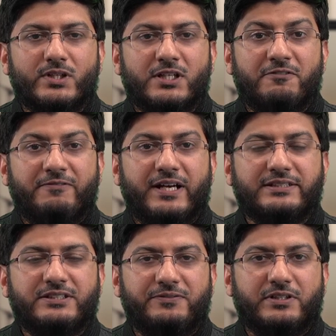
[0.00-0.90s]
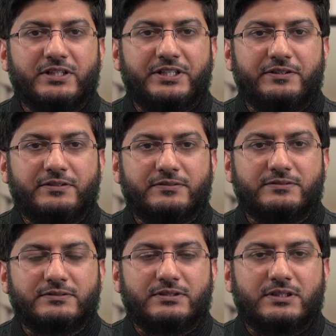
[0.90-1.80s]
Fa is difficult here
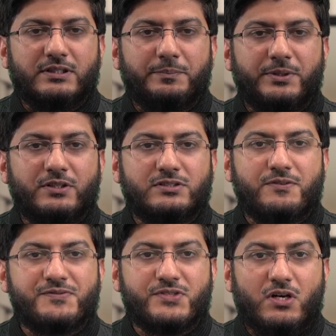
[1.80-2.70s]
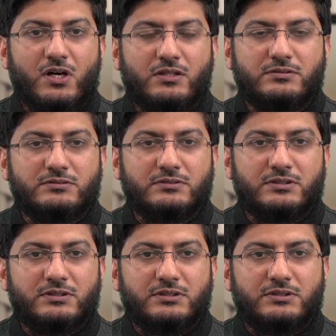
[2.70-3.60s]
because of sa.
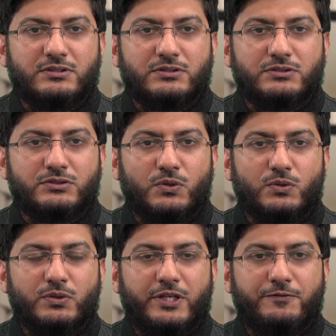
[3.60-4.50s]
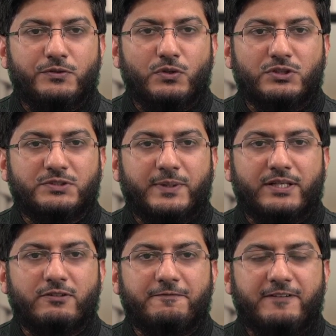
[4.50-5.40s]
So if you don't smile
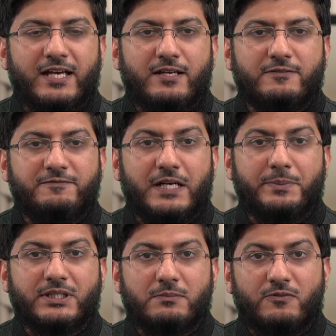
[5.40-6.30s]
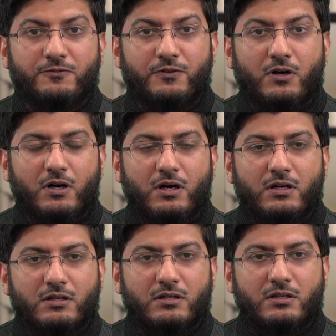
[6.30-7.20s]
on fa, fa become fa.
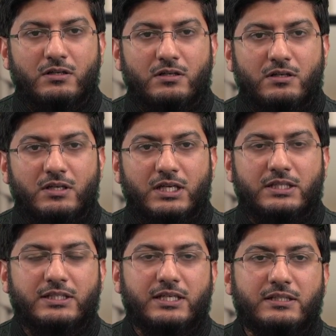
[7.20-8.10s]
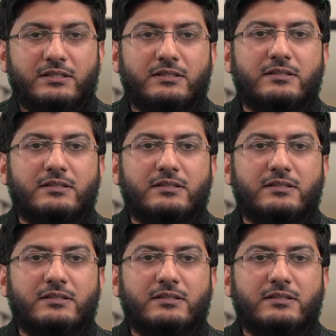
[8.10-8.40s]
And then